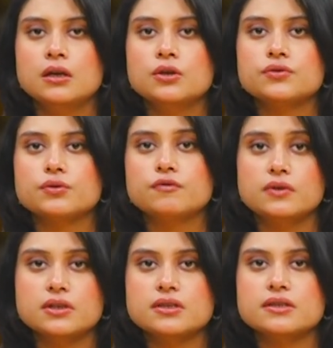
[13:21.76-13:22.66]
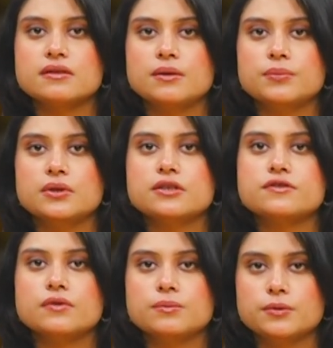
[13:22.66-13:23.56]
So, first example is
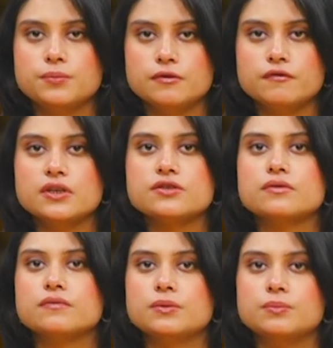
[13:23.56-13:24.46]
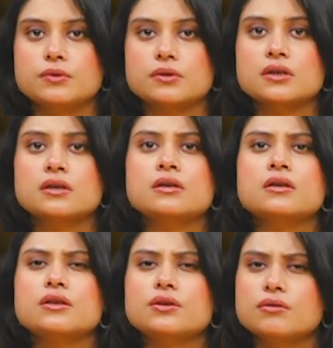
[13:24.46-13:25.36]
from the preface of the book.
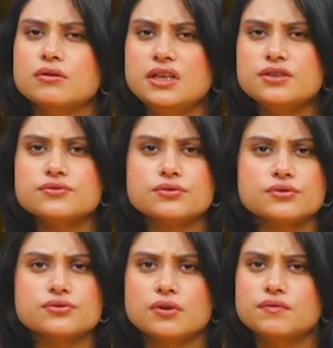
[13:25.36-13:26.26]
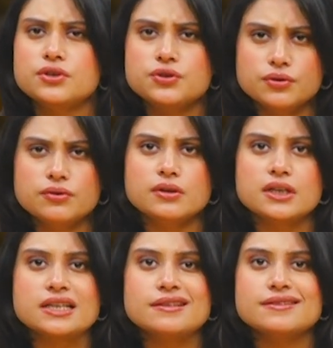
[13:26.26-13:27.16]
The only source of the true
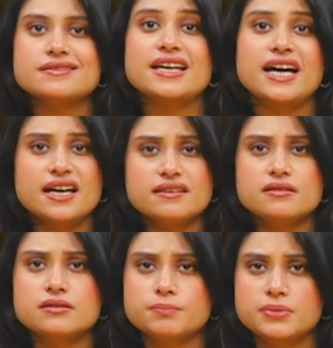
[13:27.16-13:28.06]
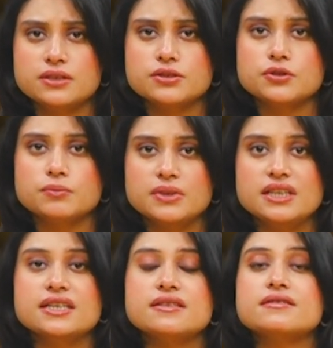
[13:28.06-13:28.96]
ridiculous, as it appears to
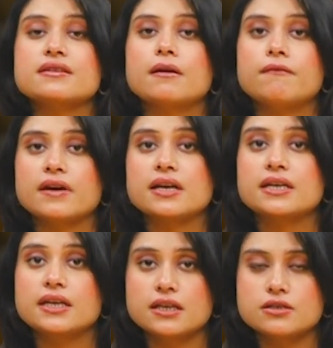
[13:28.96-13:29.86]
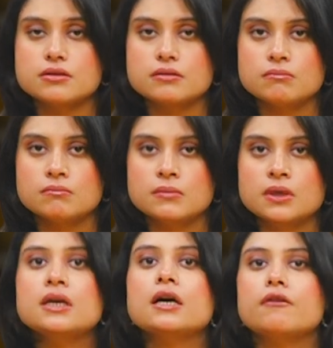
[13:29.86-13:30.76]
me, is affectation.
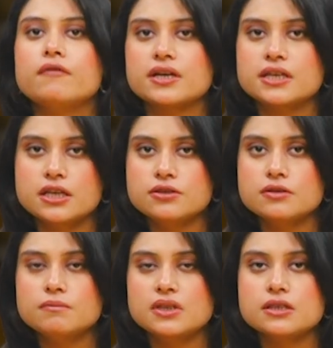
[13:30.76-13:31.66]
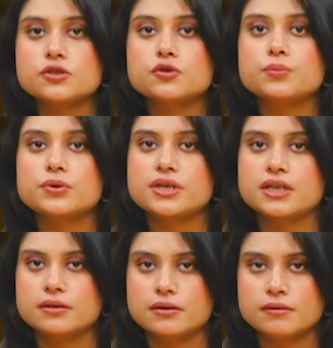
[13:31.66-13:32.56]
Affectation means to
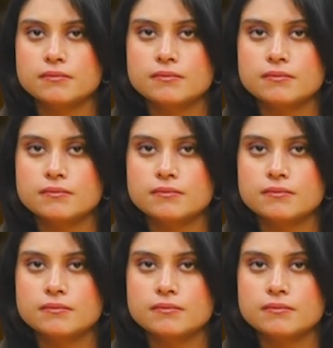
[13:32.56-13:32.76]
pretend.